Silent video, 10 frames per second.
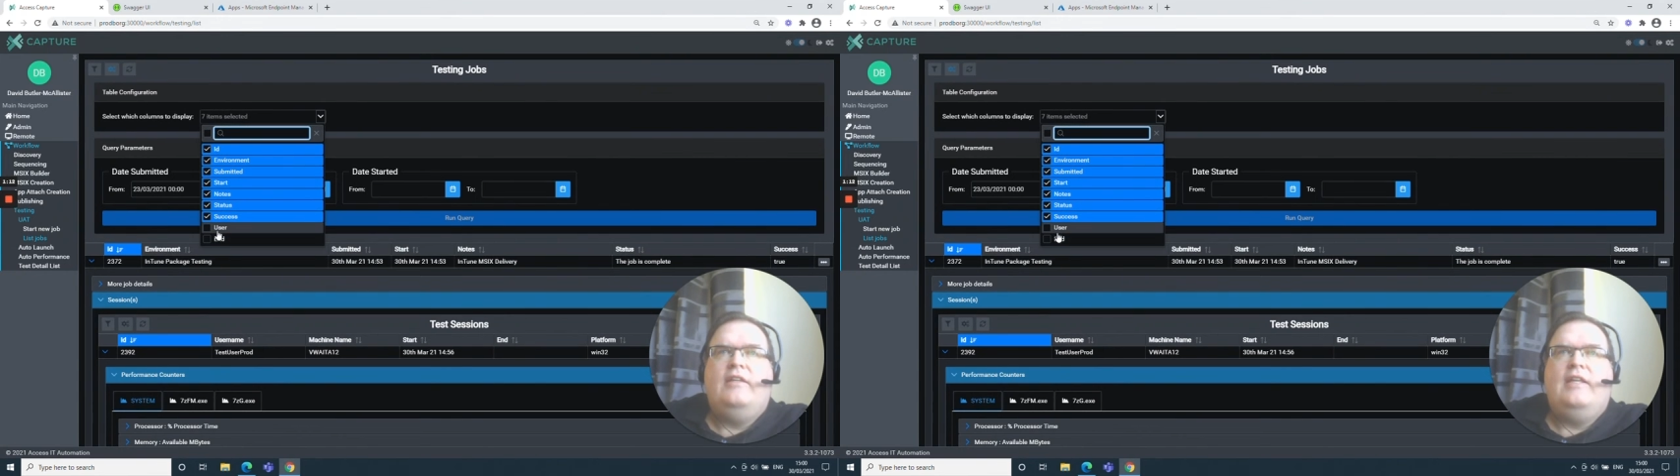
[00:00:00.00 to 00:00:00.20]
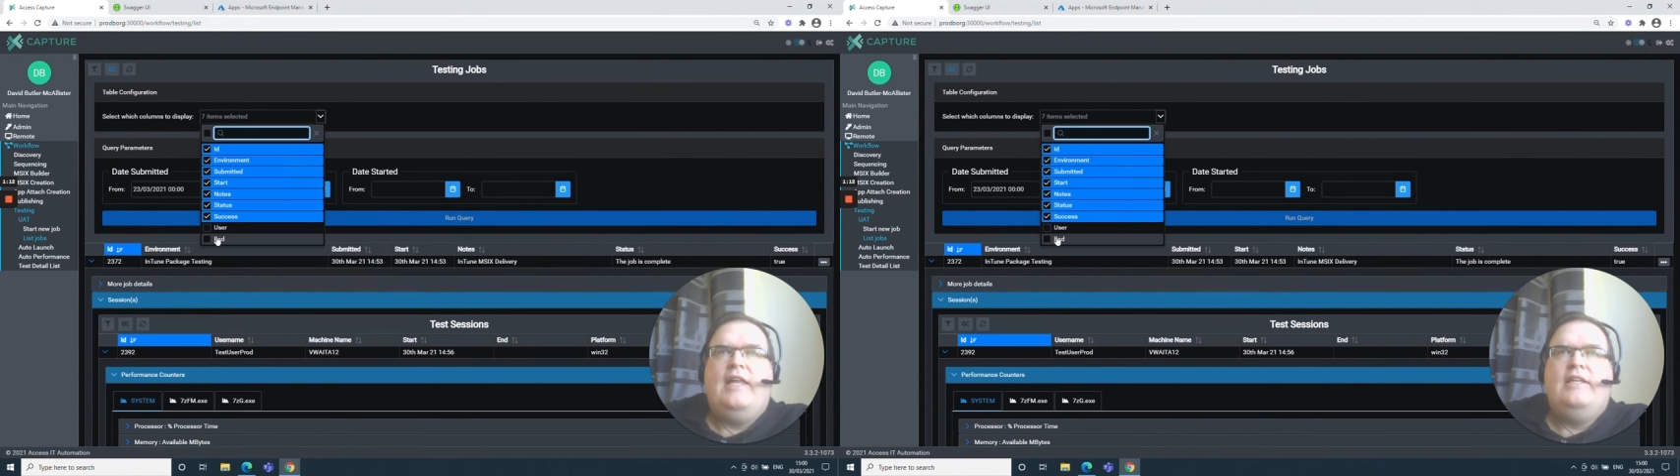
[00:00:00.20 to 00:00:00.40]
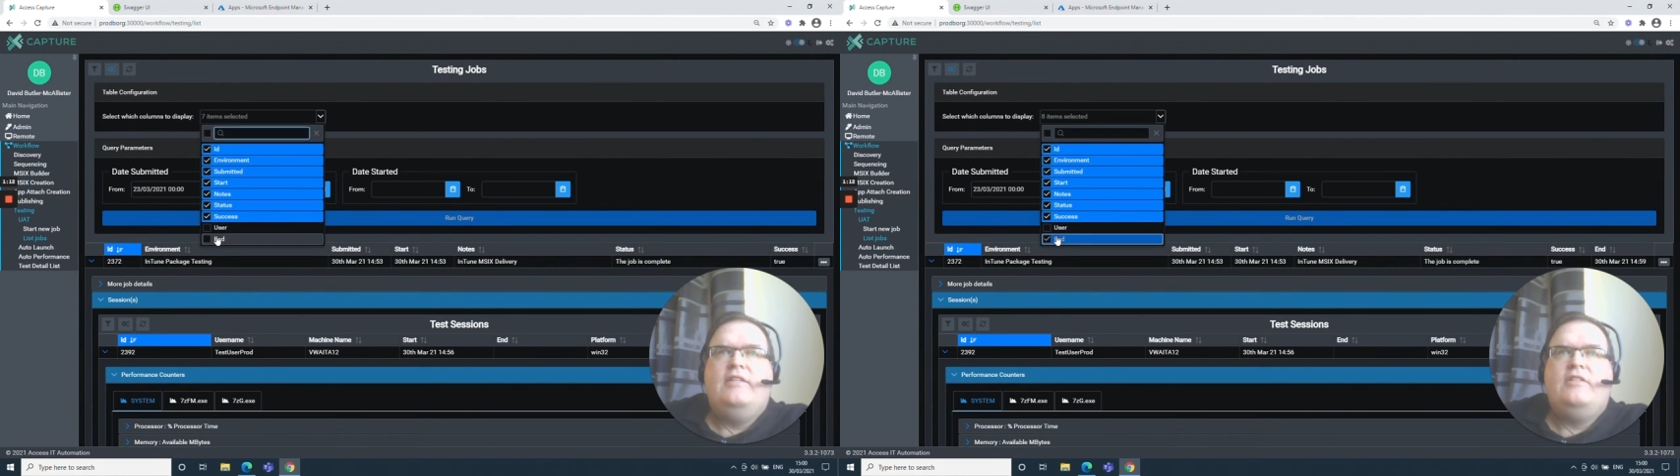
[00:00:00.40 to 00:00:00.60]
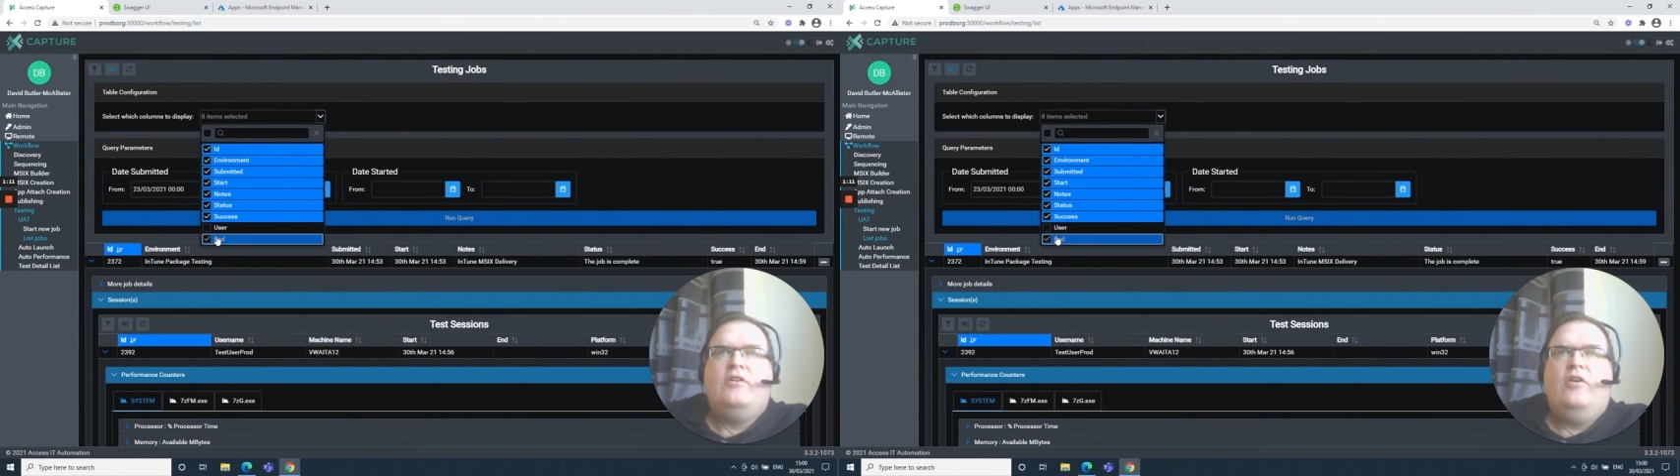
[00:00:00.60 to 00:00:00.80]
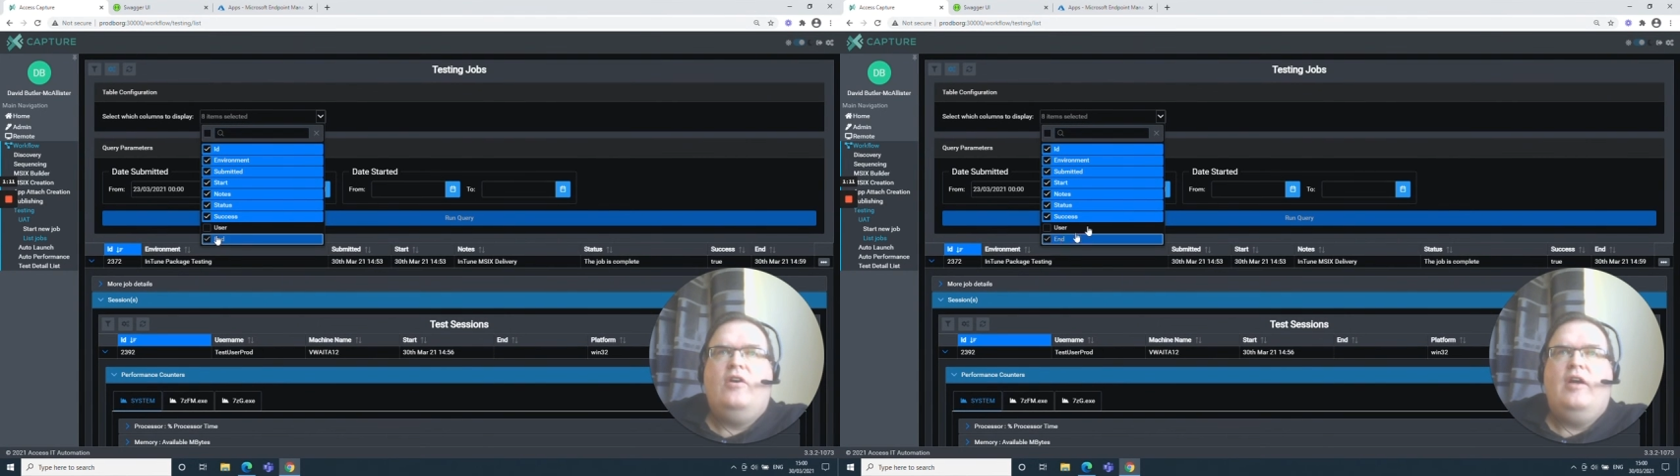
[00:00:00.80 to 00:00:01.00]
the end
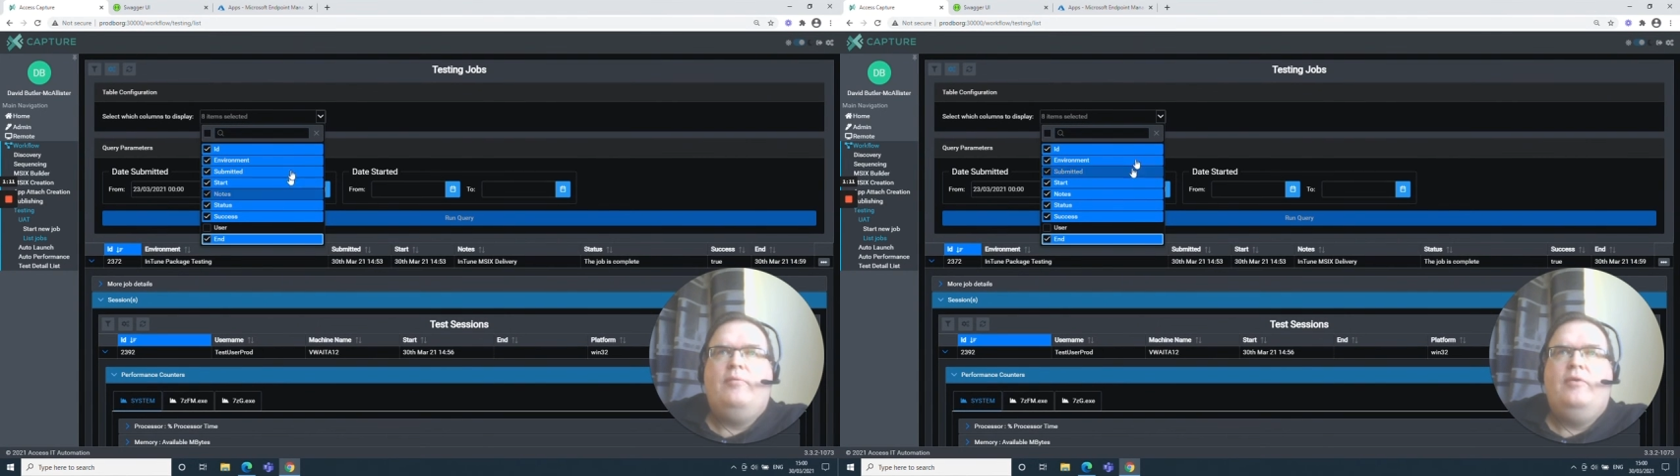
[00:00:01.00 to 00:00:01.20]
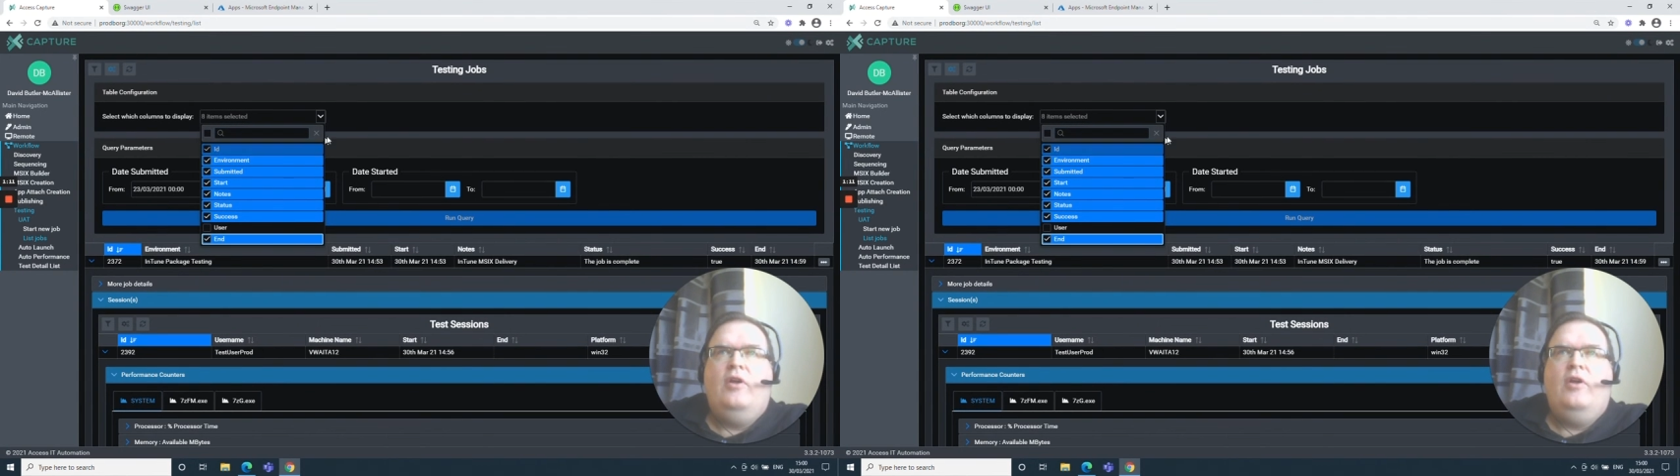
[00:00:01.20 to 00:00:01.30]
time,